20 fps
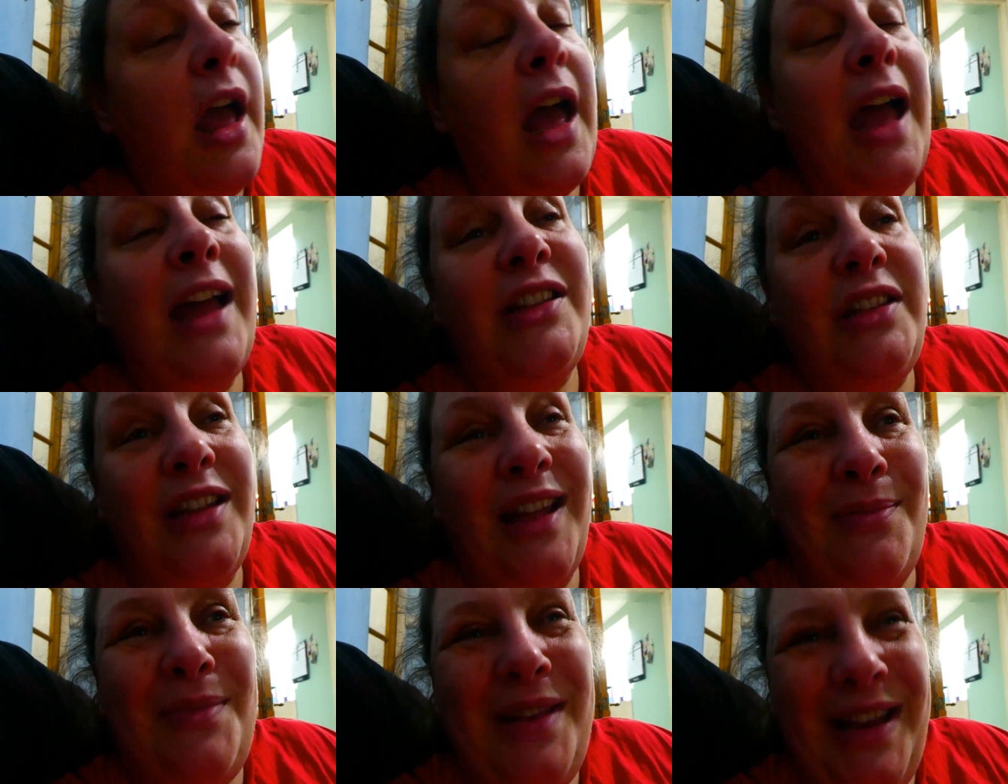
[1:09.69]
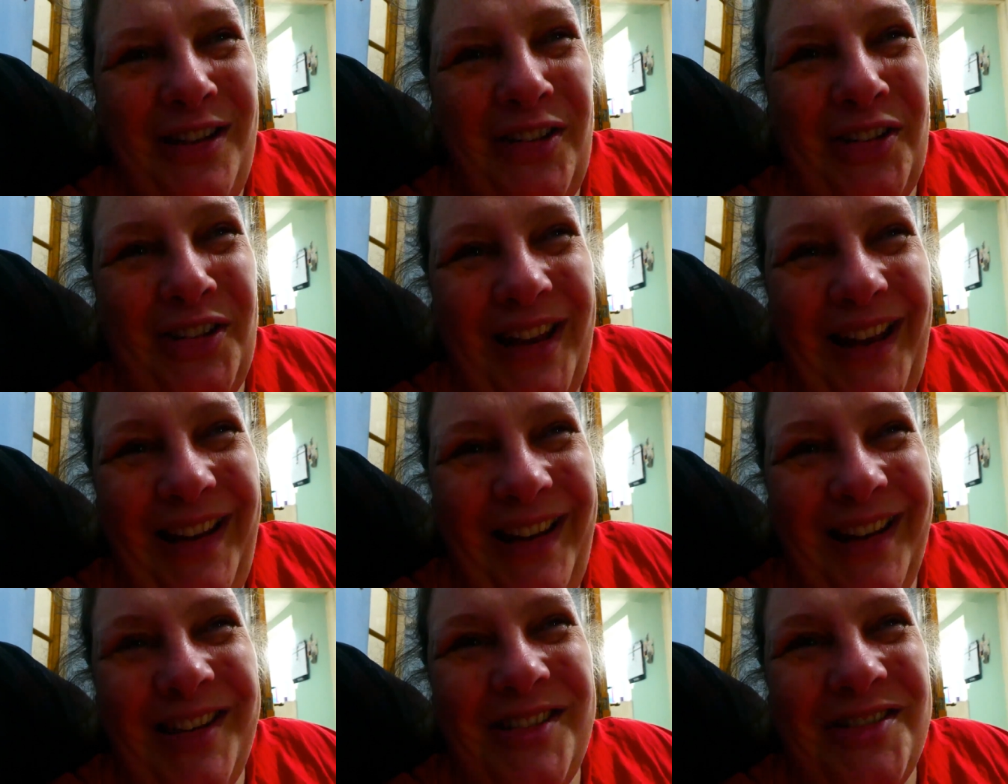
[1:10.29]
Actually, I'm nearly on
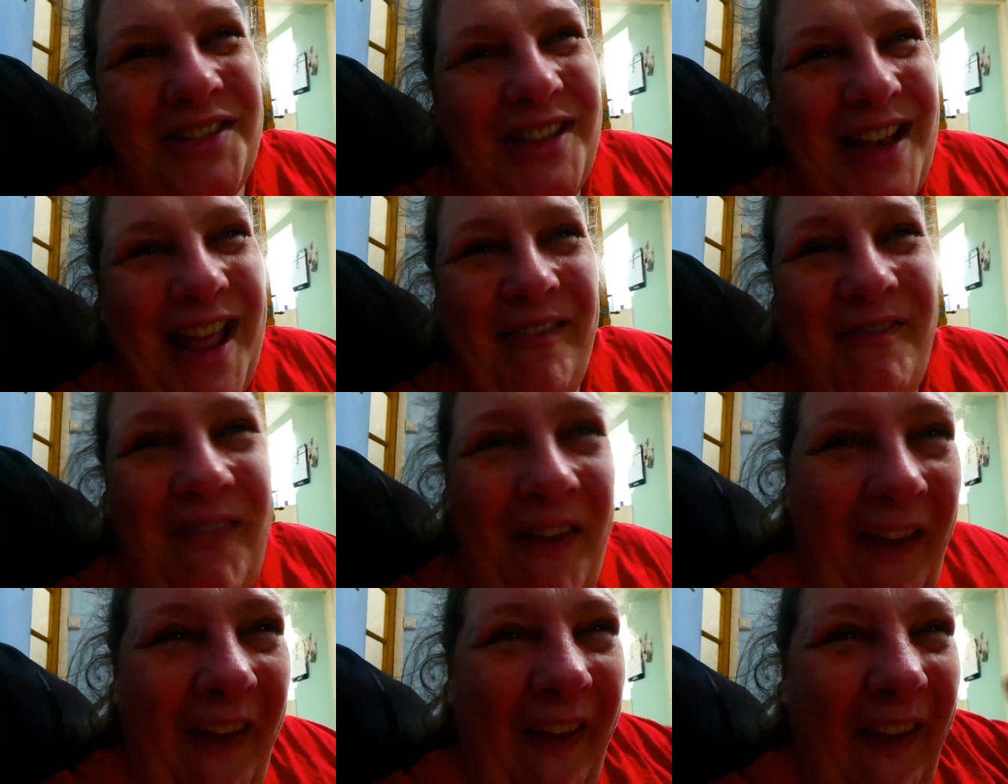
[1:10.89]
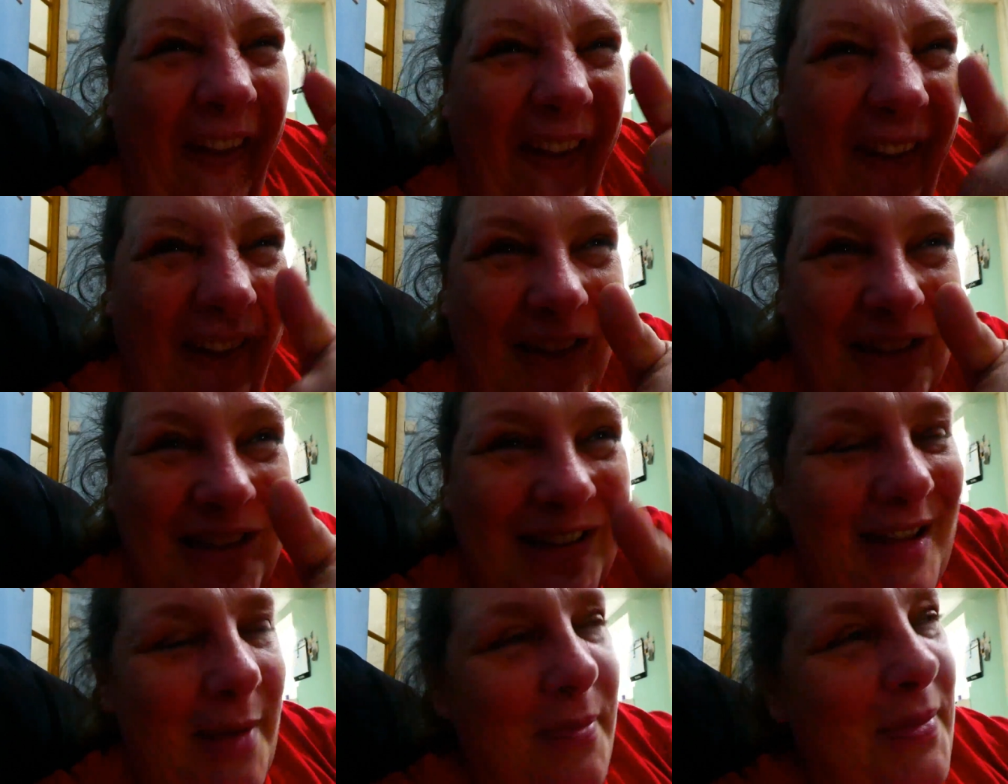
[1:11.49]
900 now.
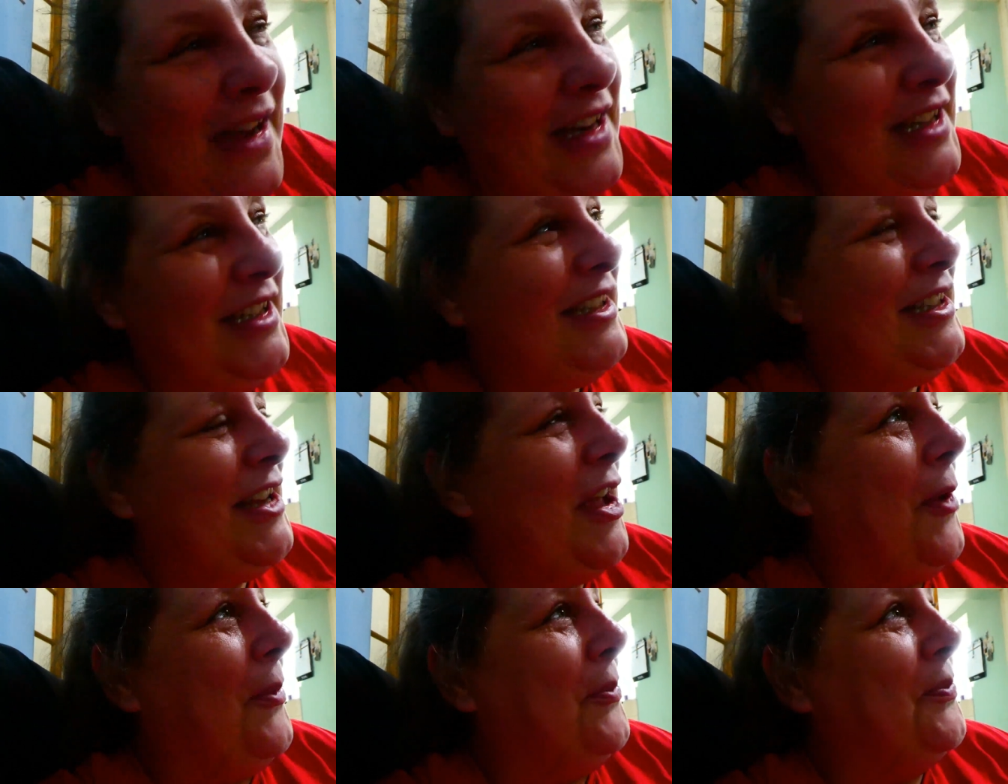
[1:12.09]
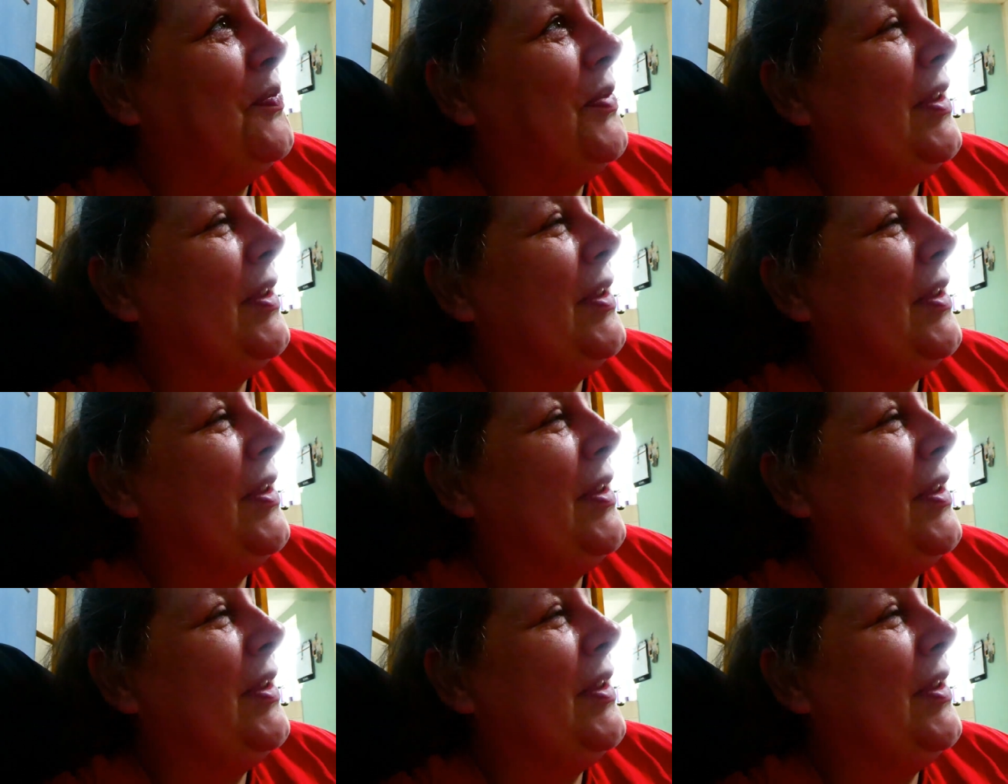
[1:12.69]
Only 10 pages to go.